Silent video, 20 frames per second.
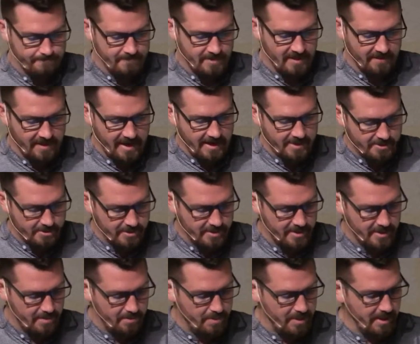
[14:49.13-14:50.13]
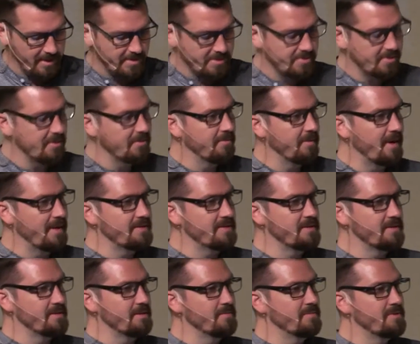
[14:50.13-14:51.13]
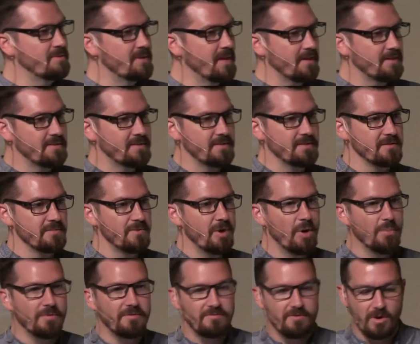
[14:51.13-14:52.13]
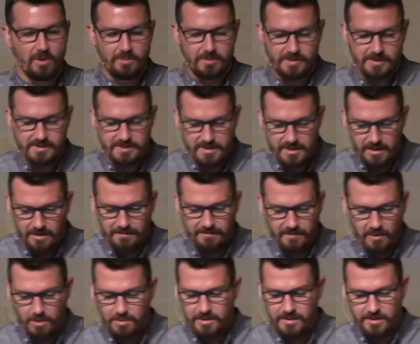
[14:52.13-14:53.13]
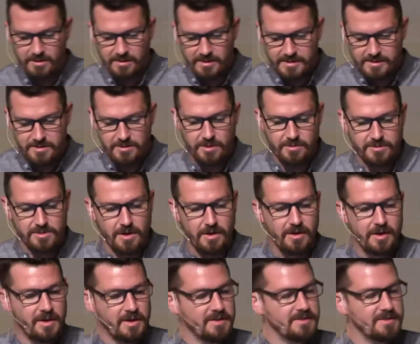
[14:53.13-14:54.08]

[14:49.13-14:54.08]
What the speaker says: of hatred and bigotry, racism, sexism, homophobia, xenophobia, the list goes on.